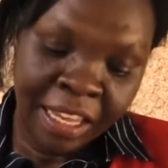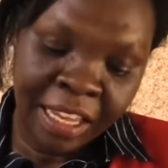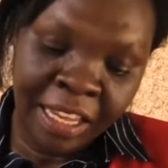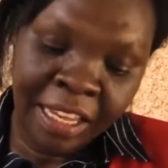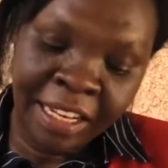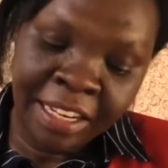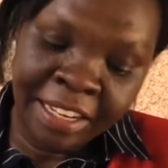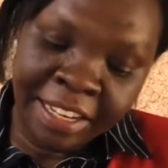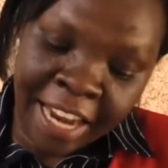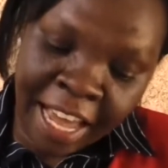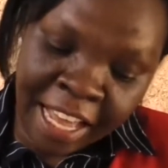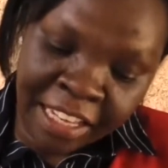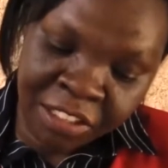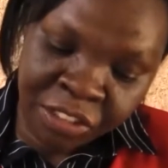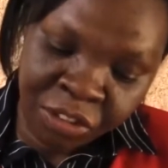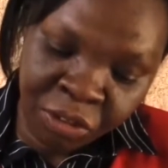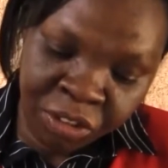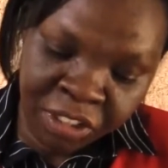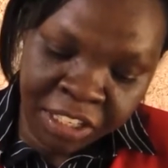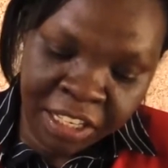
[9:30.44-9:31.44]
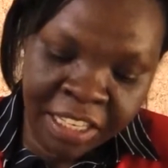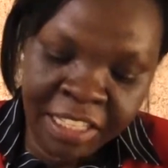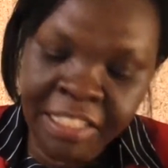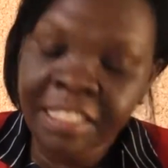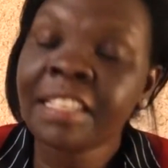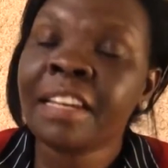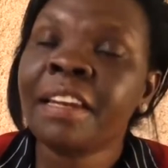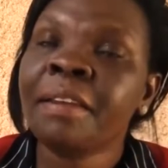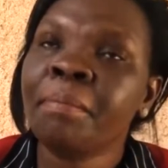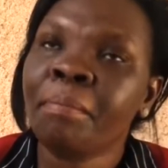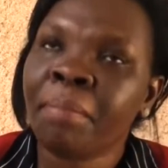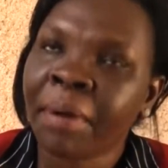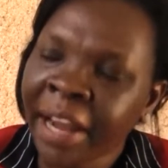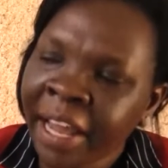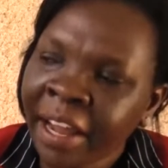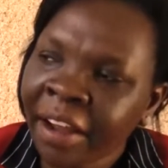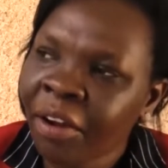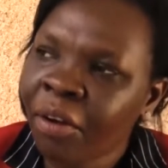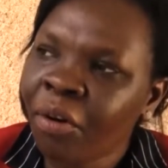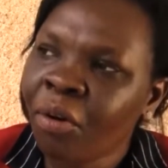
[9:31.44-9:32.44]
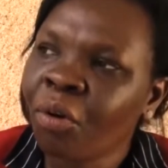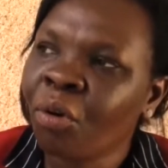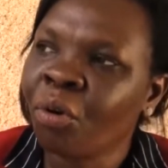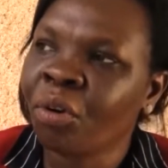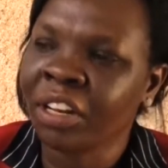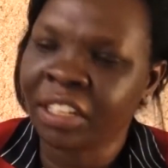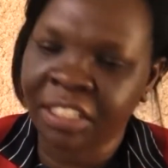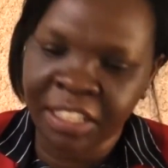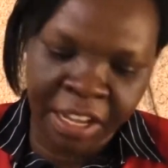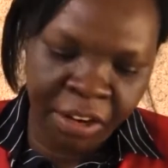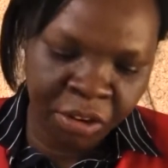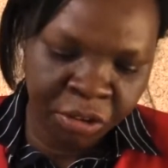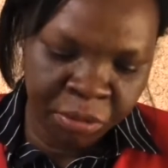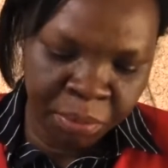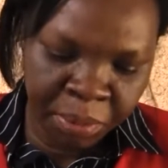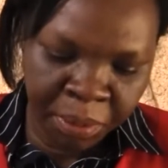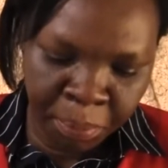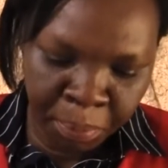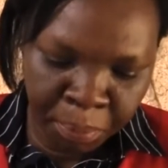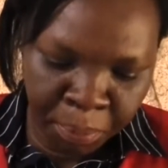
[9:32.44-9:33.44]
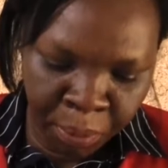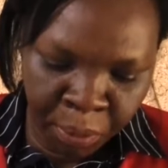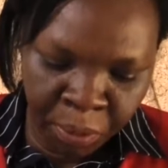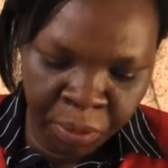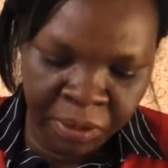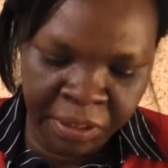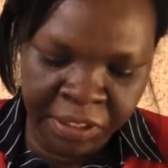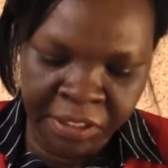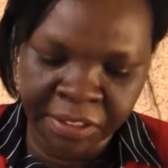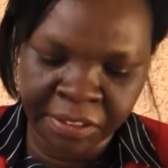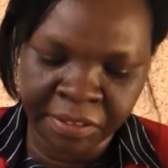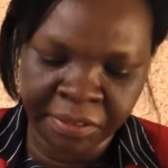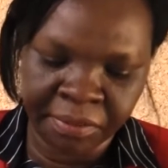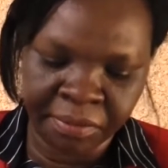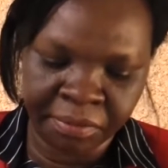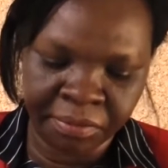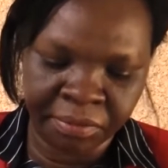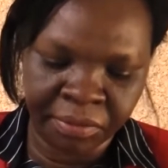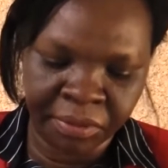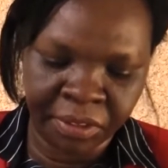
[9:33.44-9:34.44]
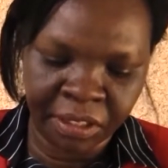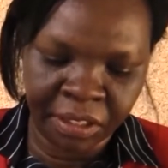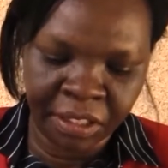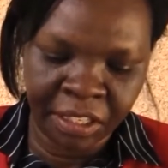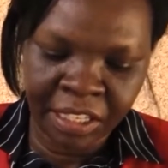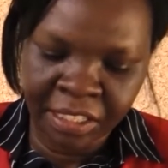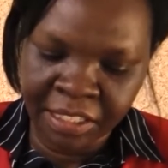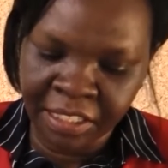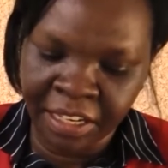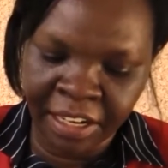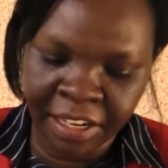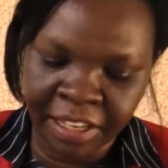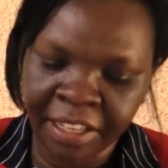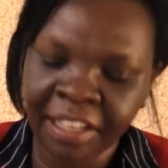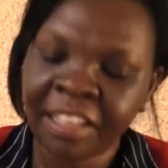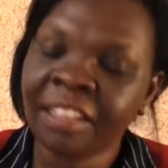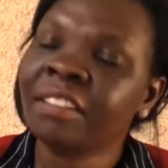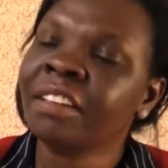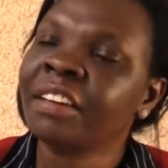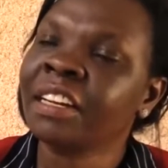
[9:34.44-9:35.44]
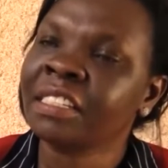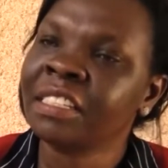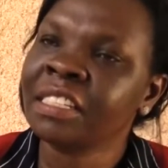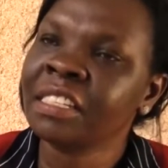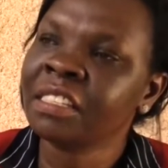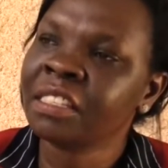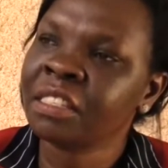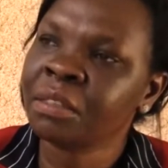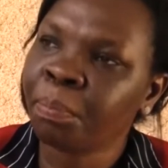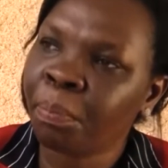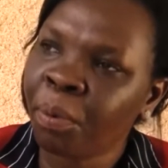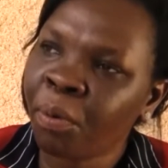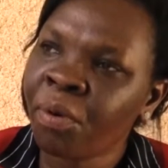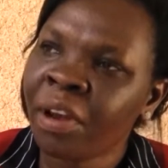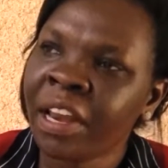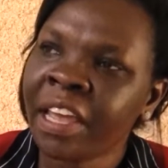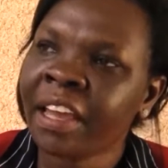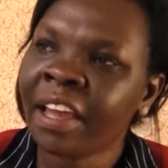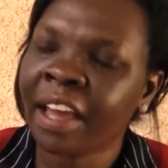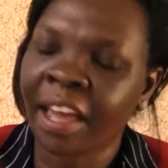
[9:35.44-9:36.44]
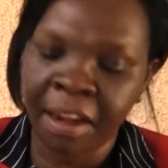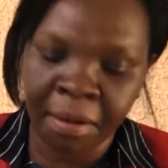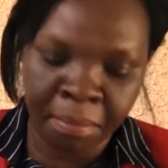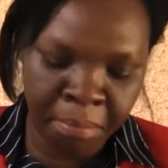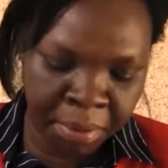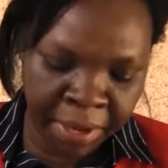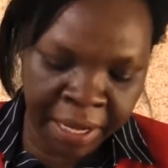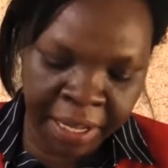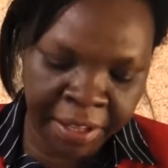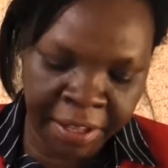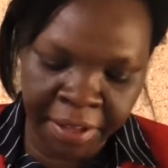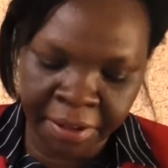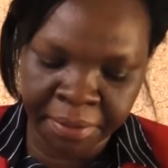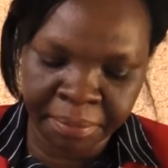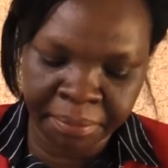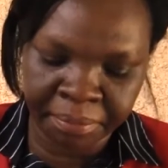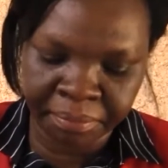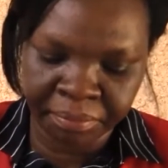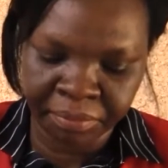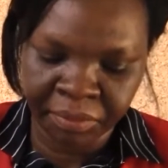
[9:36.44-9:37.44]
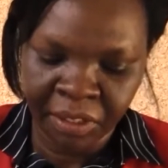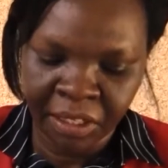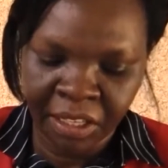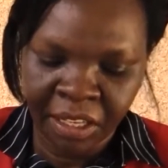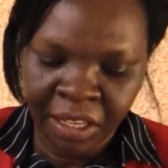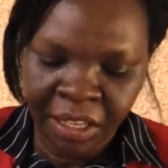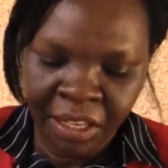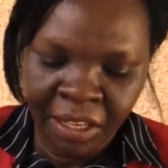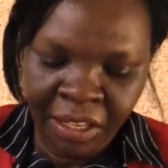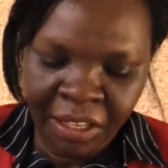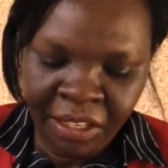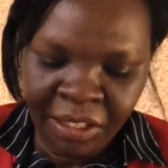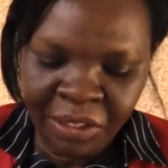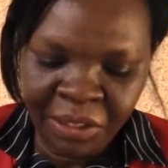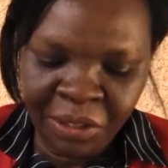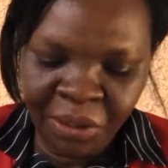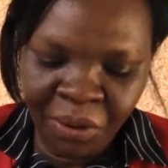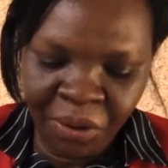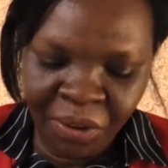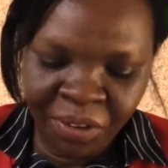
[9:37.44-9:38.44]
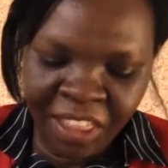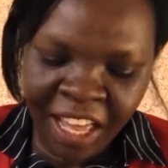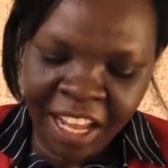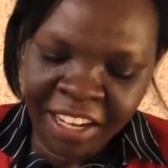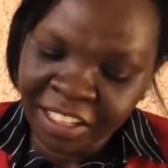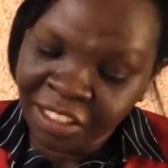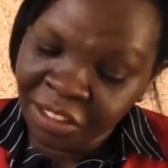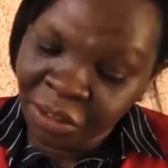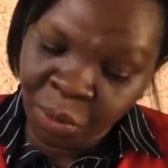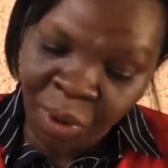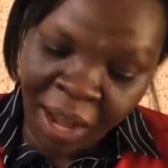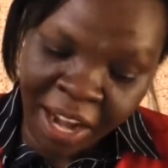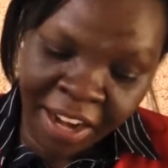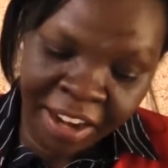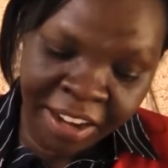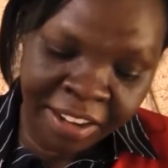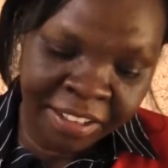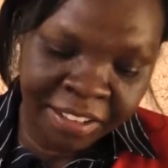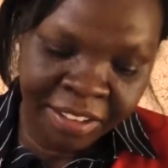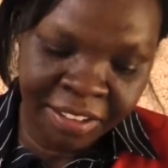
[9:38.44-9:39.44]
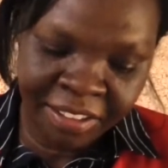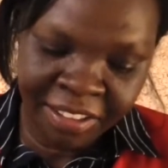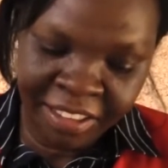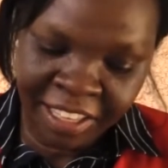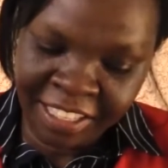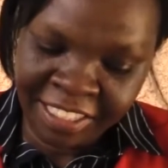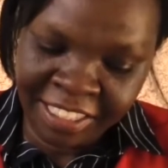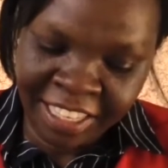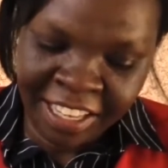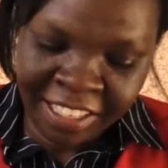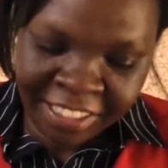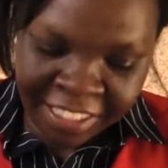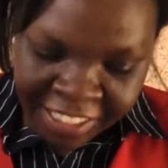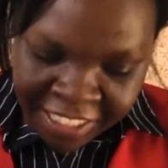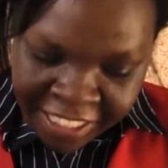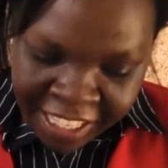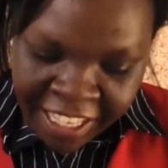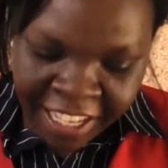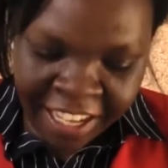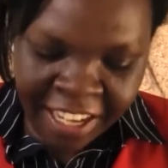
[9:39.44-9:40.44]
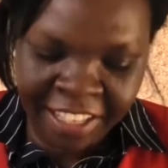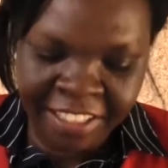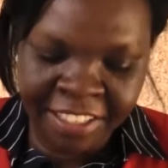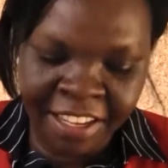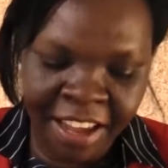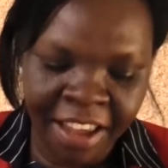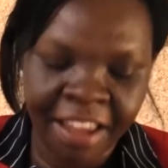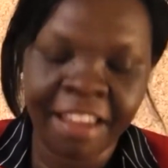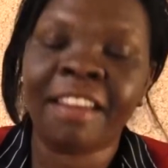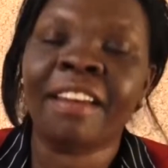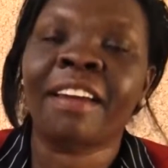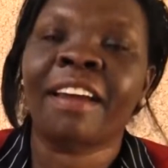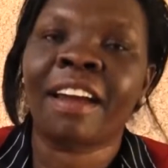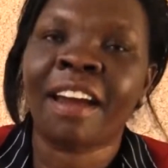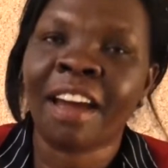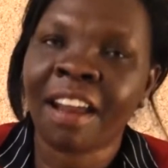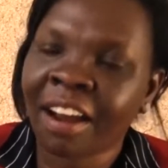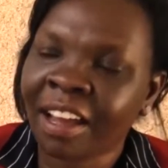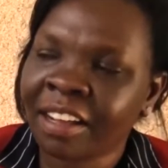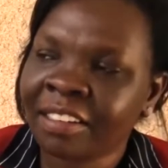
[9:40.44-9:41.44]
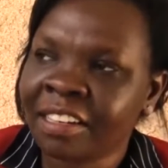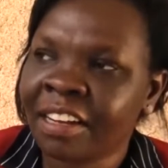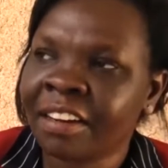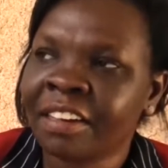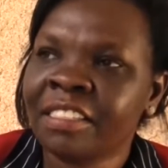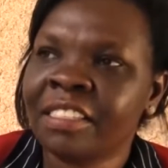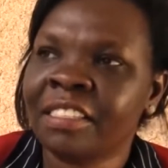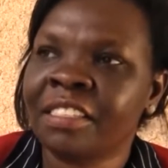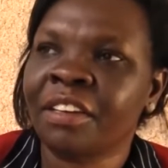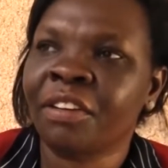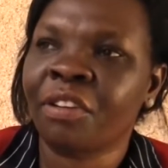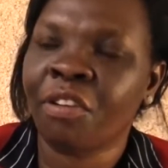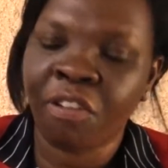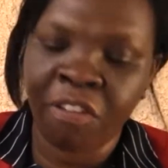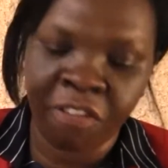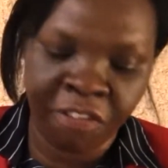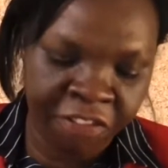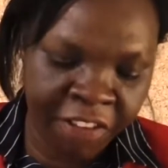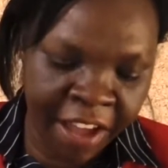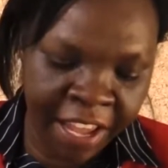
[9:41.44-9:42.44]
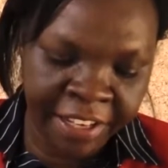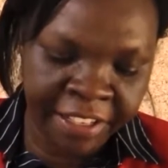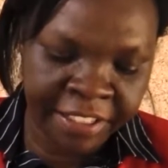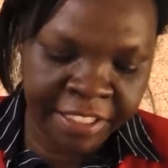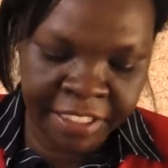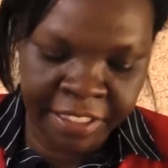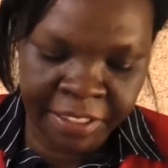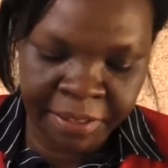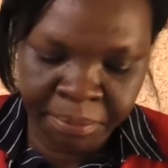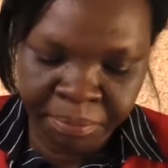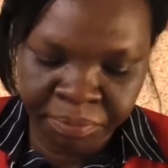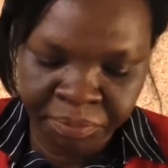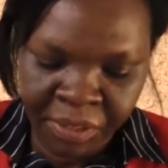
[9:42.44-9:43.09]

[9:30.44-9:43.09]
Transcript: it does not easily break, or it cannot be pulled easily. It resists pulling and breaking. So that is one, they say, signature characteristic of vines.